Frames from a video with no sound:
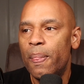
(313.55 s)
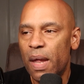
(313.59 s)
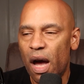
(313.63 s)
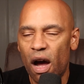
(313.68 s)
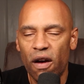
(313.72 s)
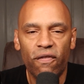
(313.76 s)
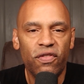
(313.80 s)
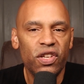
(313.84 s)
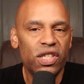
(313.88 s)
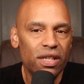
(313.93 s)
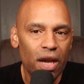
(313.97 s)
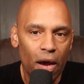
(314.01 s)

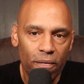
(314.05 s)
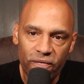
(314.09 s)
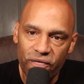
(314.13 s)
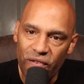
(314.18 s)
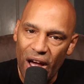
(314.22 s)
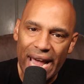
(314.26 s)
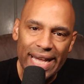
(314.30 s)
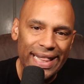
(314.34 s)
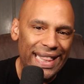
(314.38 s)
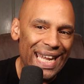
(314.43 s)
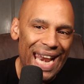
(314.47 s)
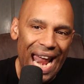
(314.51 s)
of some
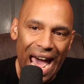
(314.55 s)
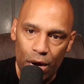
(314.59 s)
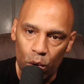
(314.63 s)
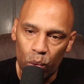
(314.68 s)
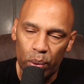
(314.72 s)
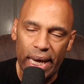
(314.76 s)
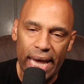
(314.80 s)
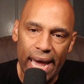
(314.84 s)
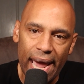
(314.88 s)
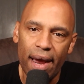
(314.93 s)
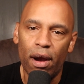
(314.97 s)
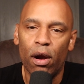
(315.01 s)
fight that I
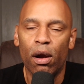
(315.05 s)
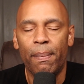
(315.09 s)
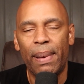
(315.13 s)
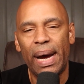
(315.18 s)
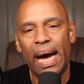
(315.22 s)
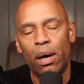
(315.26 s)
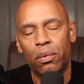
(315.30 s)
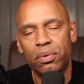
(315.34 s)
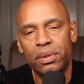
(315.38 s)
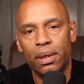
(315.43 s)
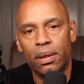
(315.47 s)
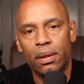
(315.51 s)
don't care
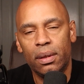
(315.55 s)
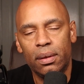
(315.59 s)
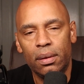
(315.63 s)
about.